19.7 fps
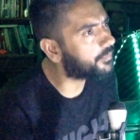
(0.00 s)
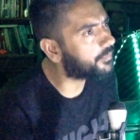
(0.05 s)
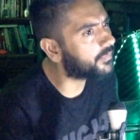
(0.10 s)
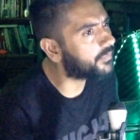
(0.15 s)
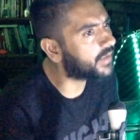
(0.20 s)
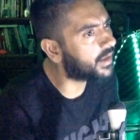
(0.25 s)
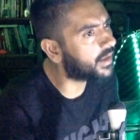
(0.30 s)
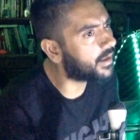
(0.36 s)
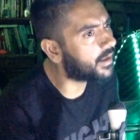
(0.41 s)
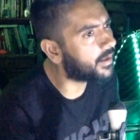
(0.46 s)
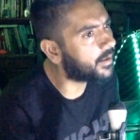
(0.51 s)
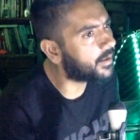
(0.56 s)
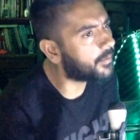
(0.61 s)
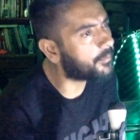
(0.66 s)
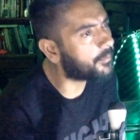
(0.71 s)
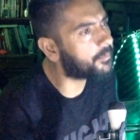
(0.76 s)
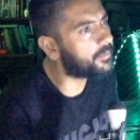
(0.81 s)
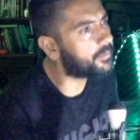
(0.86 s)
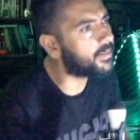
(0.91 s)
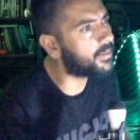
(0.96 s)
uh,
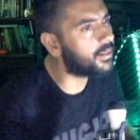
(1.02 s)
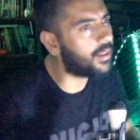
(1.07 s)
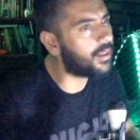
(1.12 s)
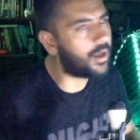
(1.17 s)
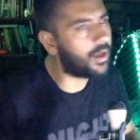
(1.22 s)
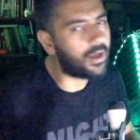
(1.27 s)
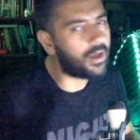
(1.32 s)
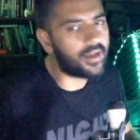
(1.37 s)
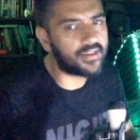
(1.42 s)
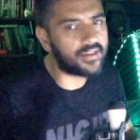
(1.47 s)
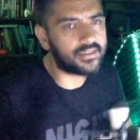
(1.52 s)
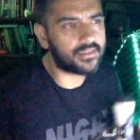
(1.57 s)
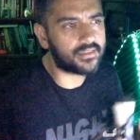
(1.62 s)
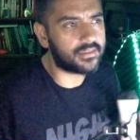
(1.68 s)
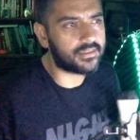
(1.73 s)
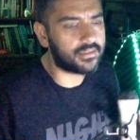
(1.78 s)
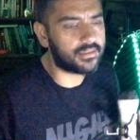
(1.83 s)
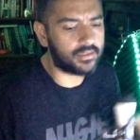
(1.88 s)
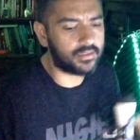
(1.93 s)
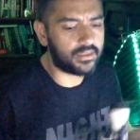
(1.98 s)

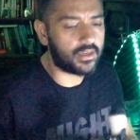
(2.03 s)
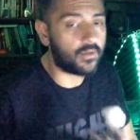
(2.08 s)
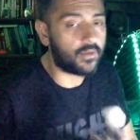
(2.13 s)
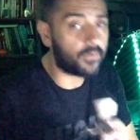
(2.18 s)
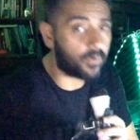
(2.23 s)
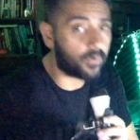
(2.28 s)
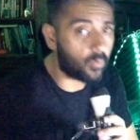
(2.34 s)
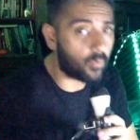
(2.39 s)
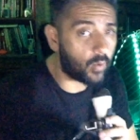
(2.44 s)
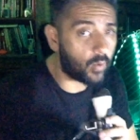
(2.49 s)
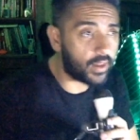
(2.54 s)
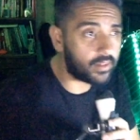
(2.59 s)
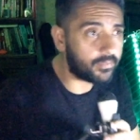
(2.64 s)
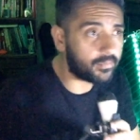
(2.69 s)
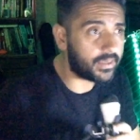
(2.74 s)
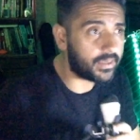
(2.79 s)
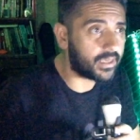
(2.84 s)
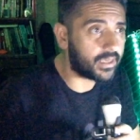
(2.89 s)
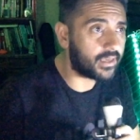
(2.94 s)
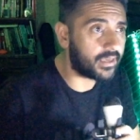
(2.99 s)
plus the
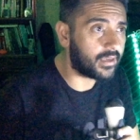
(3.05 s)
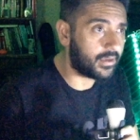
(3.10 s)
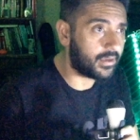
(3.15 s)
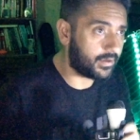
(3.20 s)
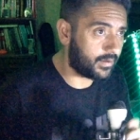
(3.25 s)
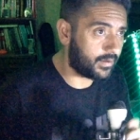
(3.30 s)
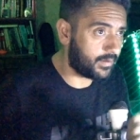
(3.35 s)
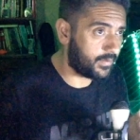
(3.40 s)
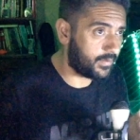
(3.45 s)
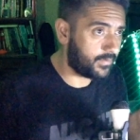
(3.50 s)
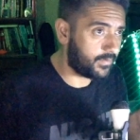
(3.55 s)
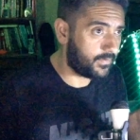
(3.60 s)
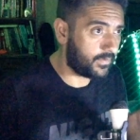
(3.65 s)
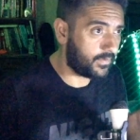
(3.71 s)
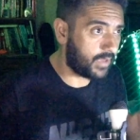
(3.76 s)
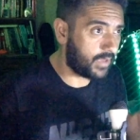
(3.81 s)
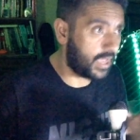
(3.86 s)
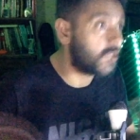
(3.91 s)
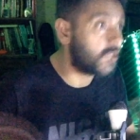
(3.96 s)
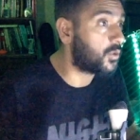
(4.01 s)
overwhelming
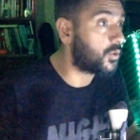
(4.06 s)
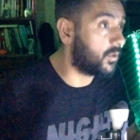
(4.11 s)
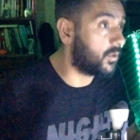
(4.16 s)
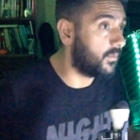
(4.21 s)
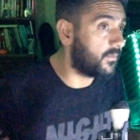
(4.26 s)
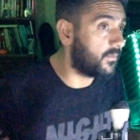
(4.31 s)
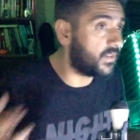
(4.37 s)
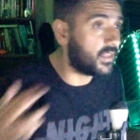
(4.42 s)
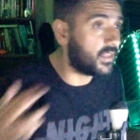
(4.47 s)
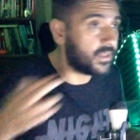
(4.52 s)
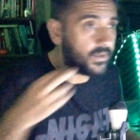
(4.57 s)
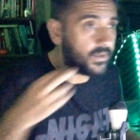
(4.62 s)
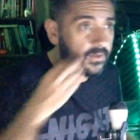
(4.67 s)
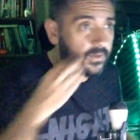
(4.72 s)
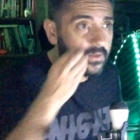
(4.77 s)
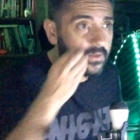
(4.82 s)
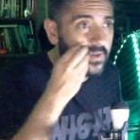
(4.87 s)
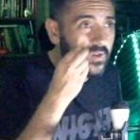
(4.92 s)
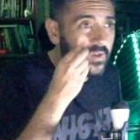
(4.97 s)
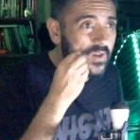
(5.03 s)
actual
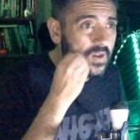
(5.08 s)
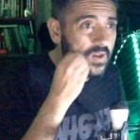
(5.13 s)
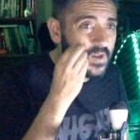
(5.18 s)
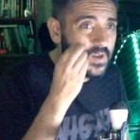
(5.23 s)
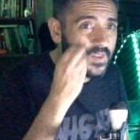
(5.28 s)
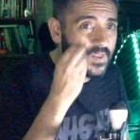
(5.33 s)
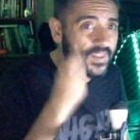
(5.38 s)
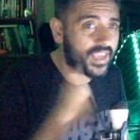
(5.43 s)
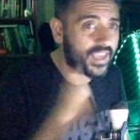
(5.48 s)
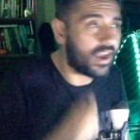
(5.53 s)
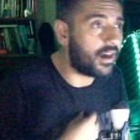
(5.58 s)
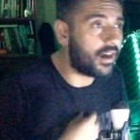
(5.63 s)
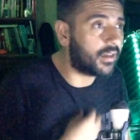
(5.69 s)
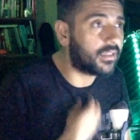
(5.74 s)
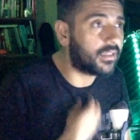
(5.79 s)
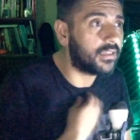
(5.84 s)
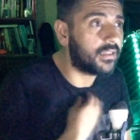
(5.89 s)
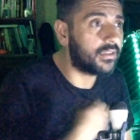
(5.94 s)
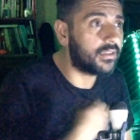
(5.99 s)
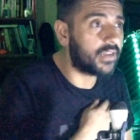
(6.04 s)
video, uh, the
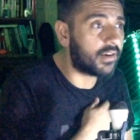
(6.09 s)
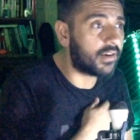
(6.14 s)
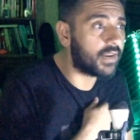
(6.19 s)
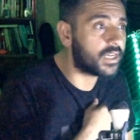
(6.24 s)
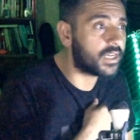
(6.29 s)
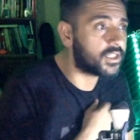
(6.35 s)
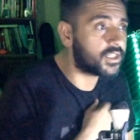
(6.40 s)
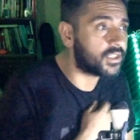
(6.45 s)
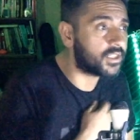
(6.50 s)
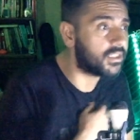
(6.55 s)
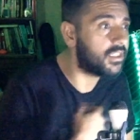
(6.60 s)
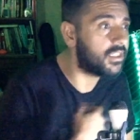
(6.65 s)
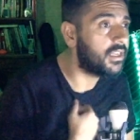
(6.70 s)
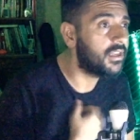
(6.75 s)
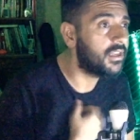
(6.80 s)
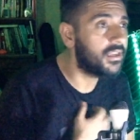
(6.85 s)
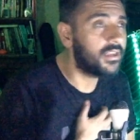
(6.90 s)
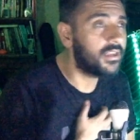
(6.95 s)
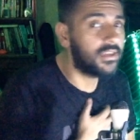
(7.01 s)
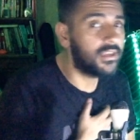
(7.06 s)
art direction,
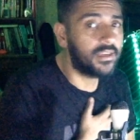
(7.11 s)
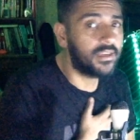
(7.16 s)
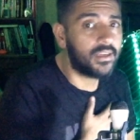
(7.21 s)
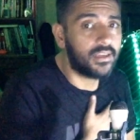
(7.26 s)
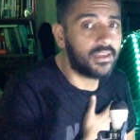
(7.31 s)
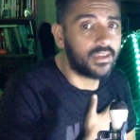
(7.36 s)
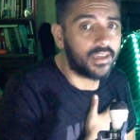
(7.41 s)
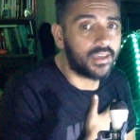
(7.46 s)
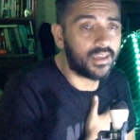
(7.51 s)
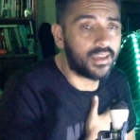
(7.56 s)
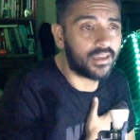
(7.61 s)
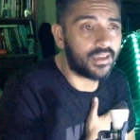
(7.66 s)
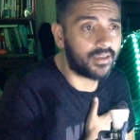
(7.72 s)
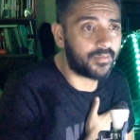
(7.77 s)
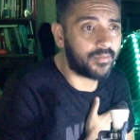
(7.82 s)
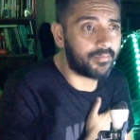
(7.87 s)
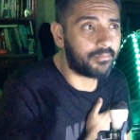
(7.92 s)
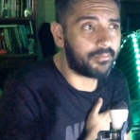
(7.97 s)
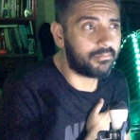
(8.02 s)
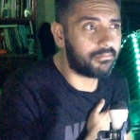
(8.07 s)

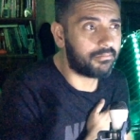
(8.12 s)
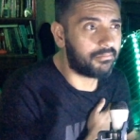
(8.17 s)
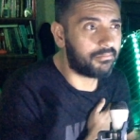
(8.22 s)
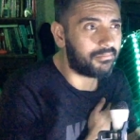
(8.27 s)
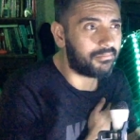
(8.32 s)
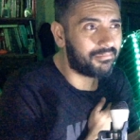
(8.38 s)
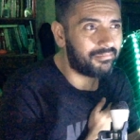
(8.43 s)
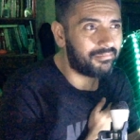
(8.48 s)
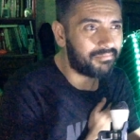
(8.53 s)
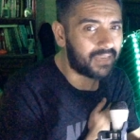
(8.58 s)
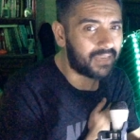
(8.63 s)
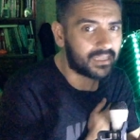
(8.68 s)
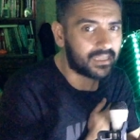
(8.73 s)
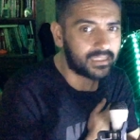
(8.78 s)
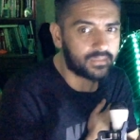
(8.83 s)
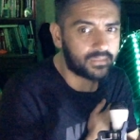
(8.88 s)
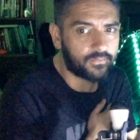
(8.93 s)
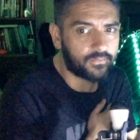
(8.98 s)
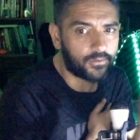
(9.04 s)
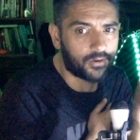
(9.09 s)
um, makes
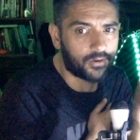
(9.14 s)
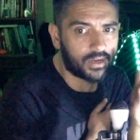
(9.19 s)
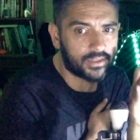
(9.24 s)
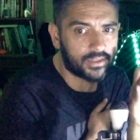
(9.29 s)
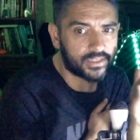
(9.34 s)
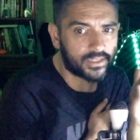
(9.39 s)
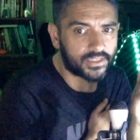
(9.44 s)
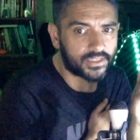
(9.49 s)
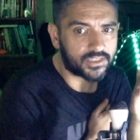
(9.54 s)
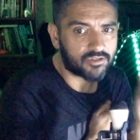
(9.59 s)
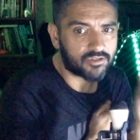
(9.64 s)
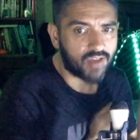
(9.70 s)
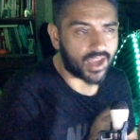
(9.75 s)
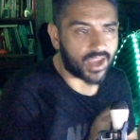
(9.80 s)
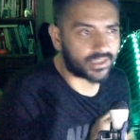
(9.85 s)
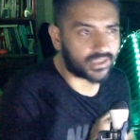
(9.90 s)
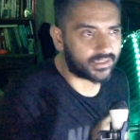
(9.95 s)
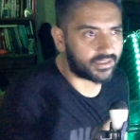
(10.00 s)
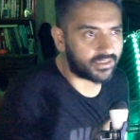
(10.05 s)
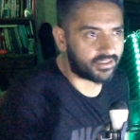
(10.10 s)
it for a
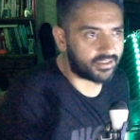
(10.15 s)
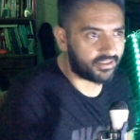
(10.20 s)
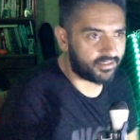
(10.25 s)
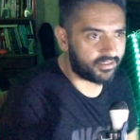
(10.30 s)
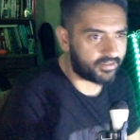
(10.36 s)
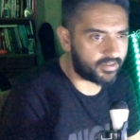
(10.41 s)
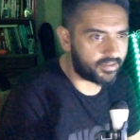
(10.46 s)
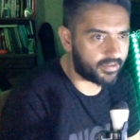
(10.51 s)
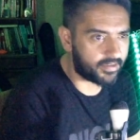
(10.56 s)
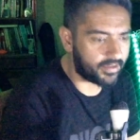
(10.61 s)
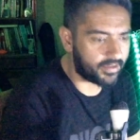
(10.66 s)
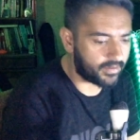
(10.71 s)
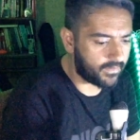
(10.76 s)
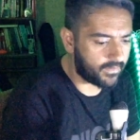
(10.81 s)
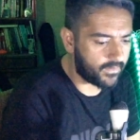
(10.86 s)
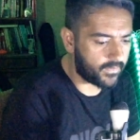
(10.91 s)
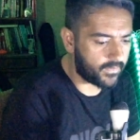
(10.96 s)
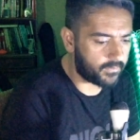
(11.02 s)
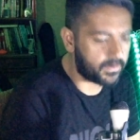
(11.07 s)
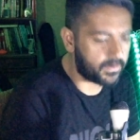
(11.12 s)
distracted uh,
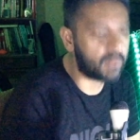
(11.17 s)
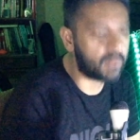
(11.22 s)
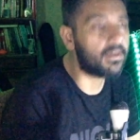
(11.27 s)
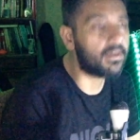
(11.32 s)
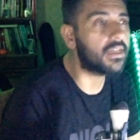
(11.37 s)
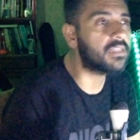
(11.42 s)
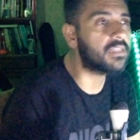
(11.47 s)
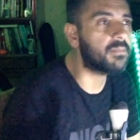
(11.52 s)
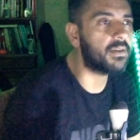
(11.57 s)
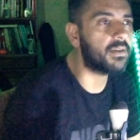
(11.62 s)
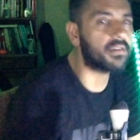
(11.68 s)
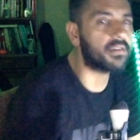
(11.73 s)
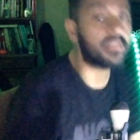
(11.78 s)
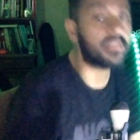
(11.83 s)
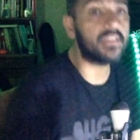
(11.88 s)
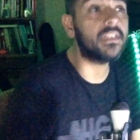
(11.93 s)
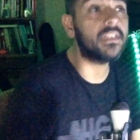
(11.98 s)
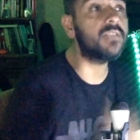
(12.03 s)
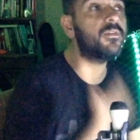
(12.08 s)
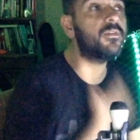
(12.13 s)
viewing experience, at
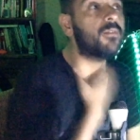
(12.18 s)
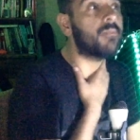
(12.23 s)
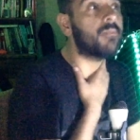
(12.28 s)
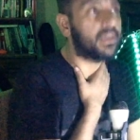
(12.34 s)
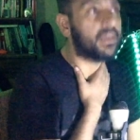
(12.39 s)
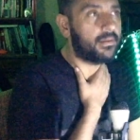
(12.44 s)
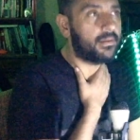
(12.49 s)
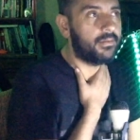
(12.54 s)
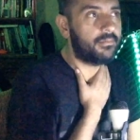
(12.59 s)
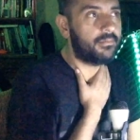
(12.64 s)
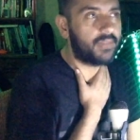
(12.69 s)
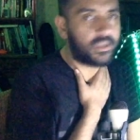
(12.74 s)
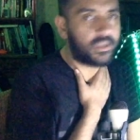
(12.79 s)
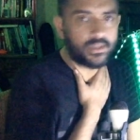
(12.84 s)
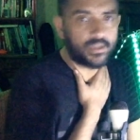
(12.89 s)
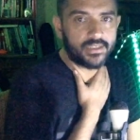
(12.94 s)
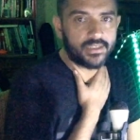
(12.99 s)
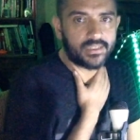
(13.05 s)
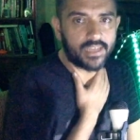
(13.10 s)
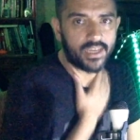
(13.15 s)
least for me,
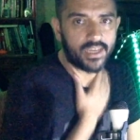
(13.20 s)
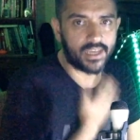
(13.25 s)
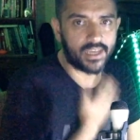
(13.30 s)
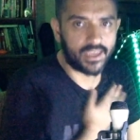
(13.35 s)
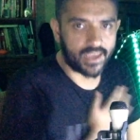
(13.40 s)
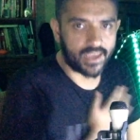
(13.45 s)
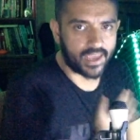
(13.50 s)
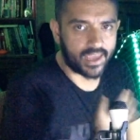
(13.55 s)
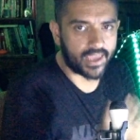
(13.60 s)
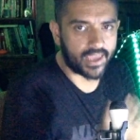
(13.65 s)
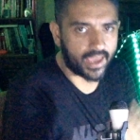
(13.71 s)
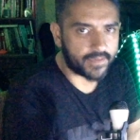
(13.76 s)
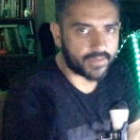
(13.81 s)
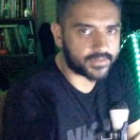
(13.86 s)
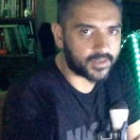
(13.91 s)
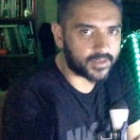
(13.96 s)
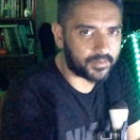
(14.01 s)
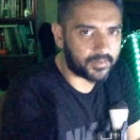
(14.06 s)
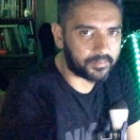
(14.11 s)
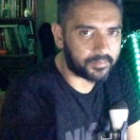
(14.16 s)
because I, I have
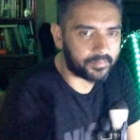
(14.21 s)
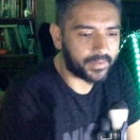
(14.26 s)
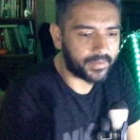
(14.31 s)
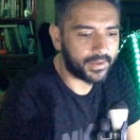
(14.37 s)
some